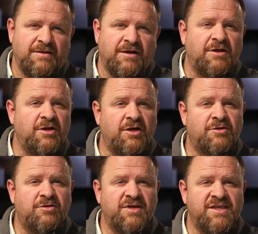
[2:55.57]

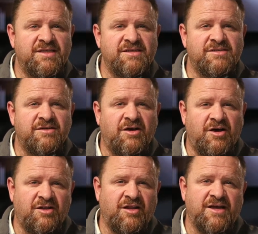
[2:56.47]
Another is
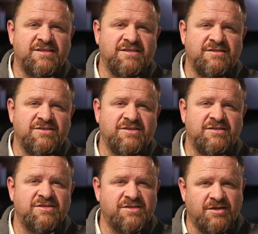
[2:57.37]

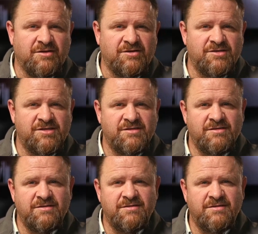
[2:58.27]
unlicensed sellers.
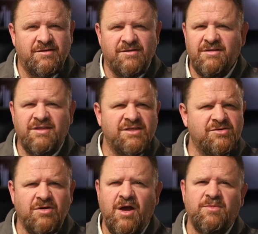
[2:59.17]
These
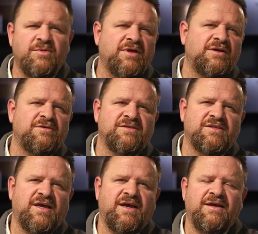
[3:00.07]
are operators
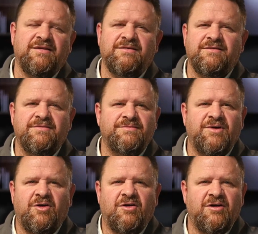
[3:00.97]
that are